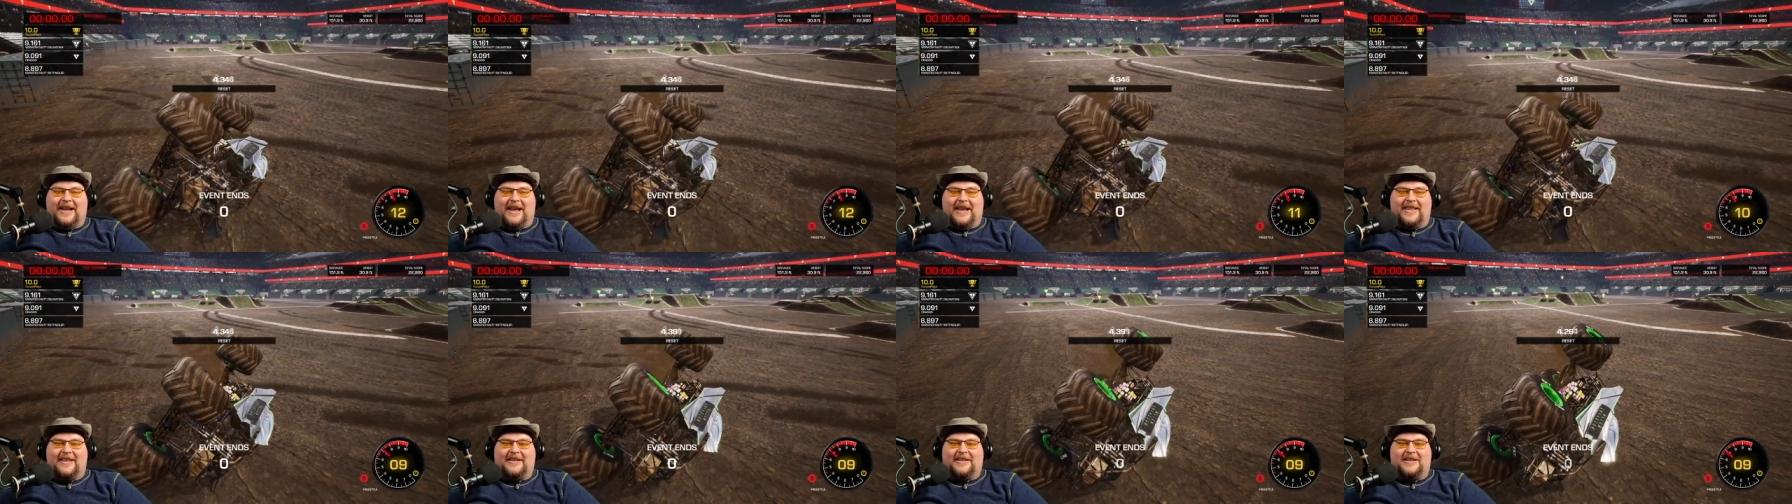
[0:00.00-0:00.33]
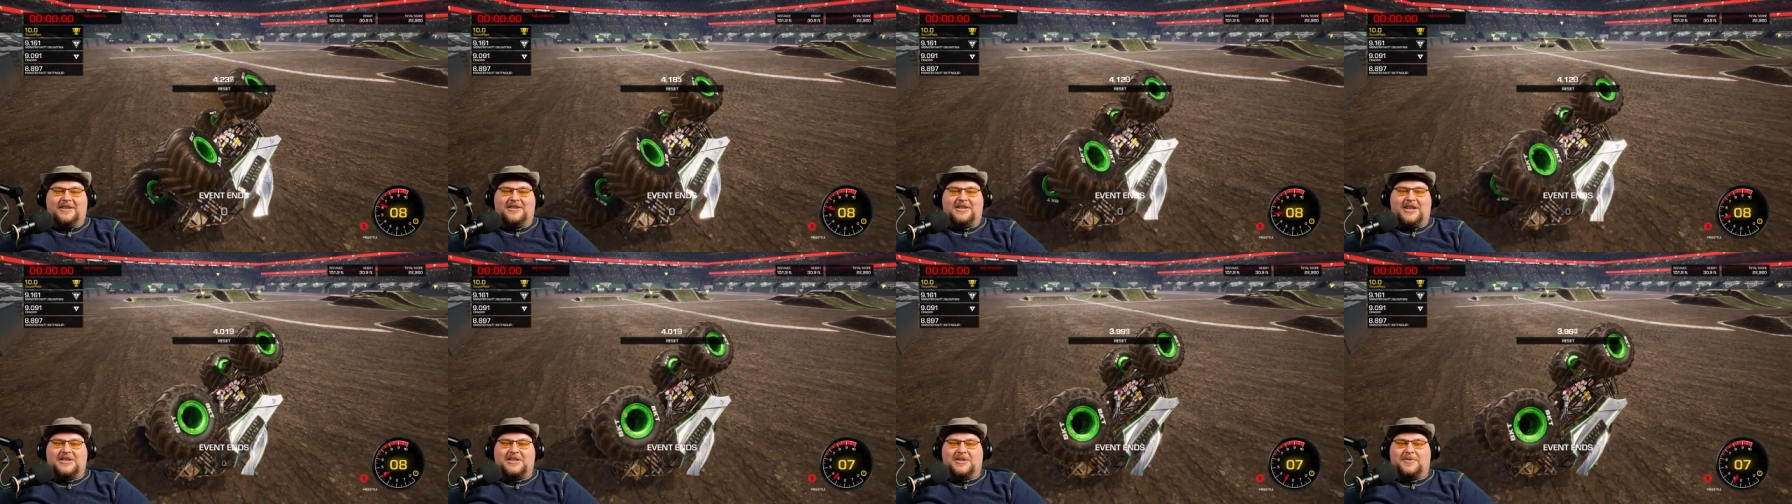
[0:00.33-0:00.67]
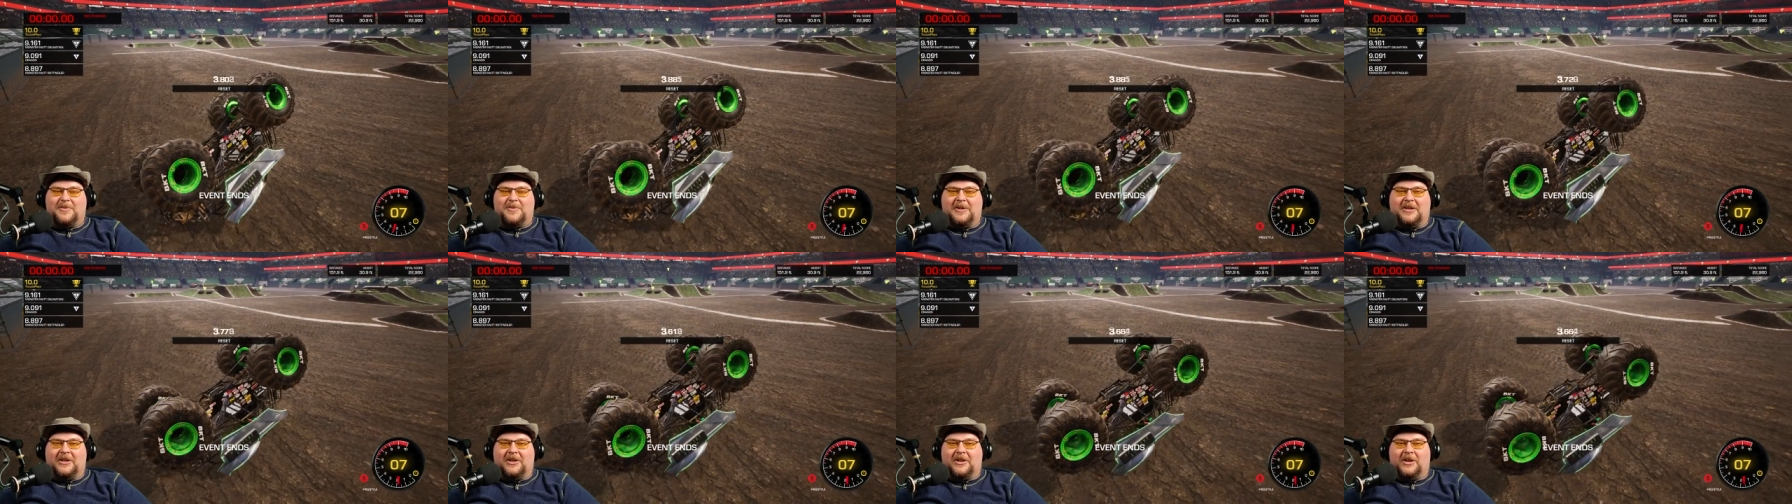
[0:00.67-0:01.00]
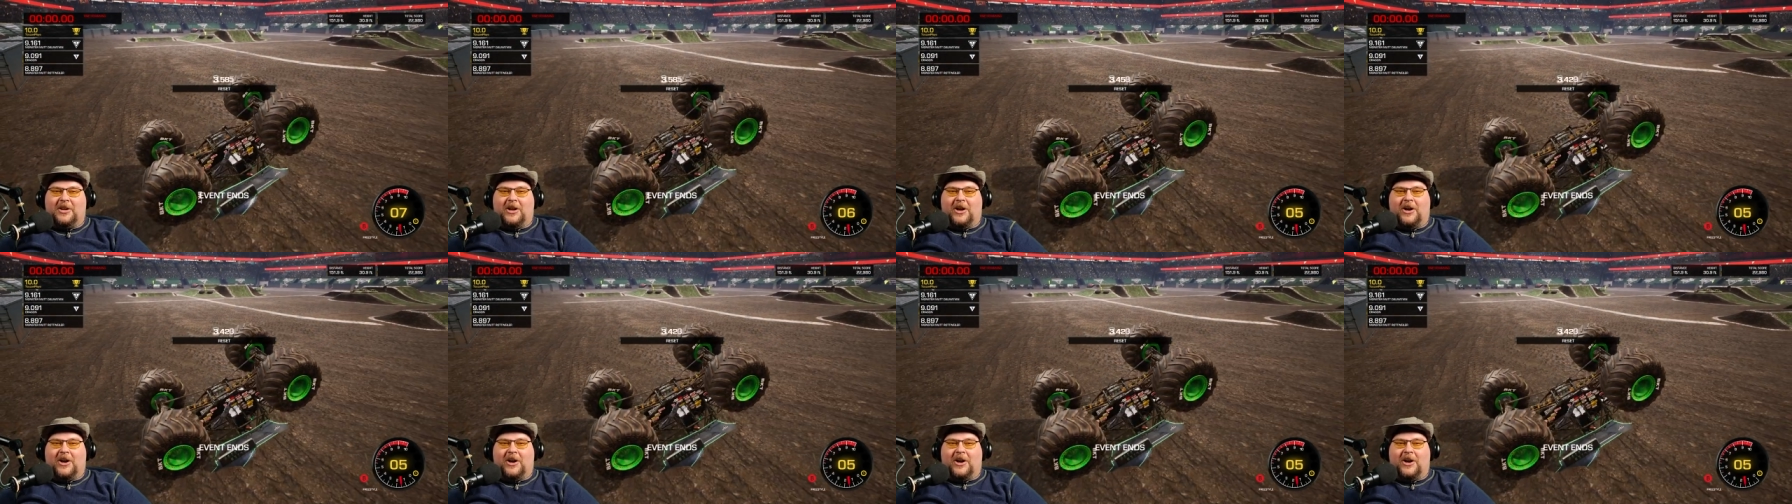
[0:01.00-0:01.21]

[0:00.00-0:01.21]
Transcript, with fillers: I think the judge is being a little